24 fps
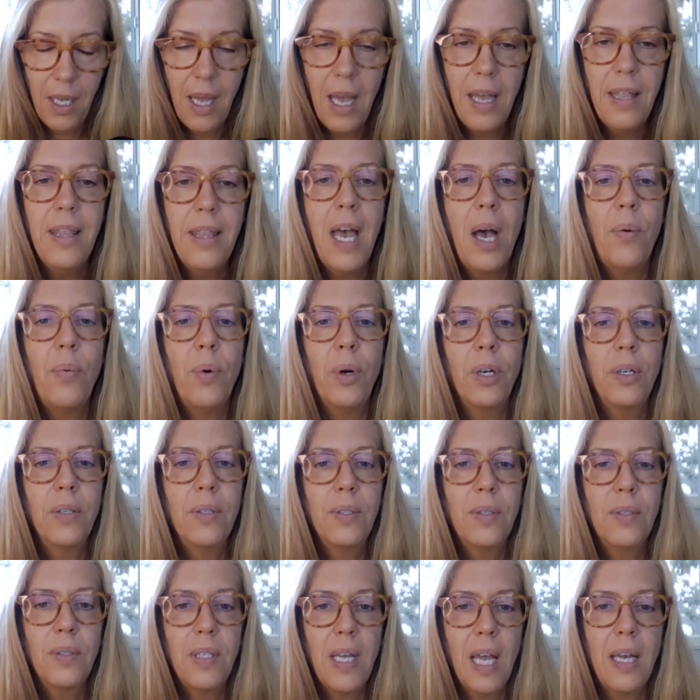And that
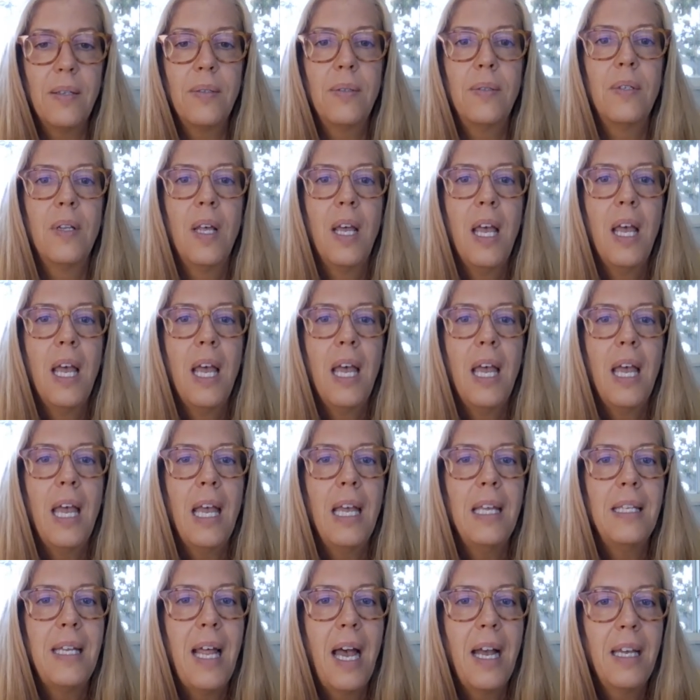works, yes.
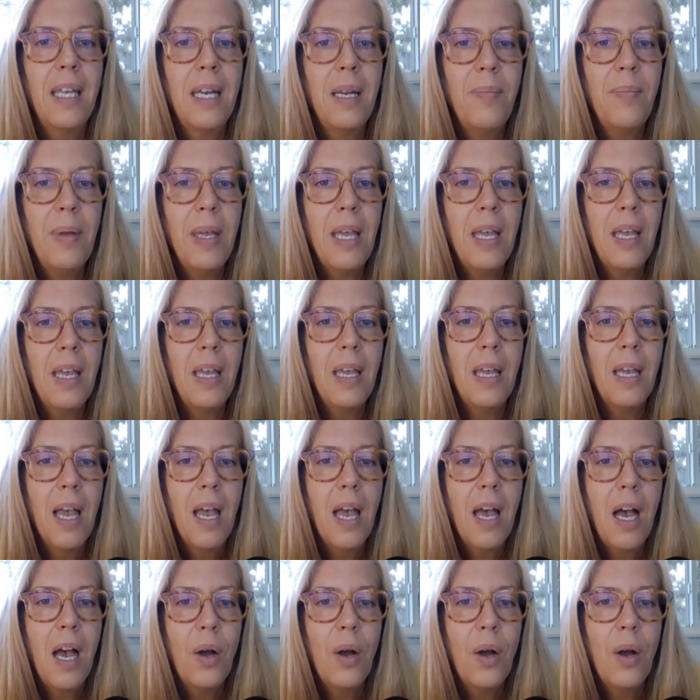It's not going to be